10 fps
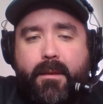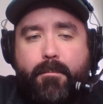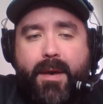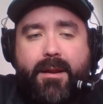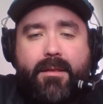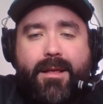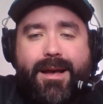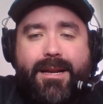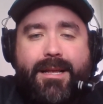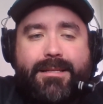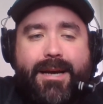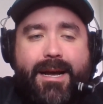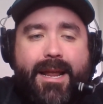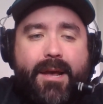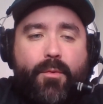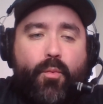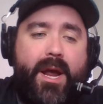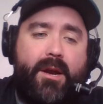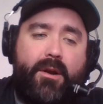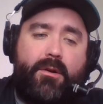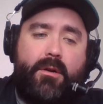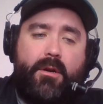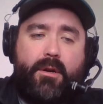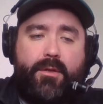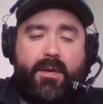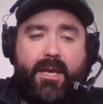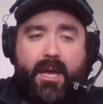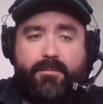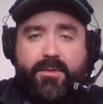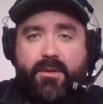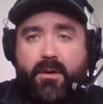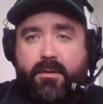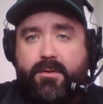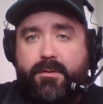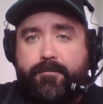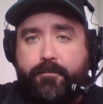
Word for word: bet online dot net, where the game starts.